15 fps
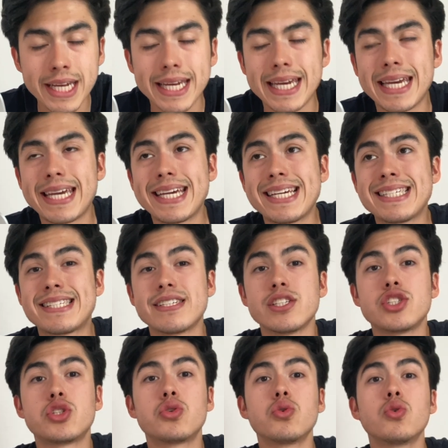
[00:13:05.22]
is
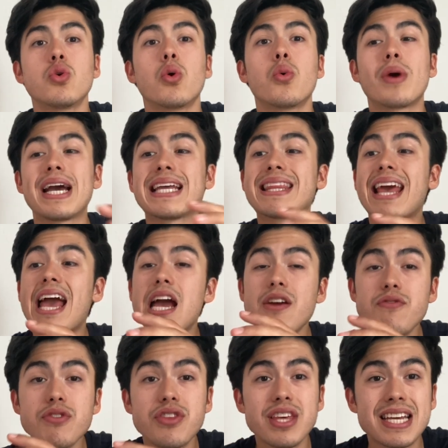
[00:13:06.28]
to write
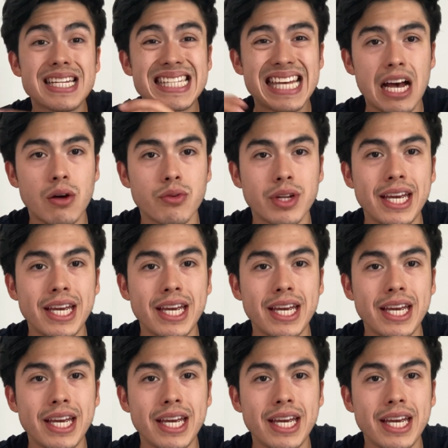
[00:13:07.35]
everything down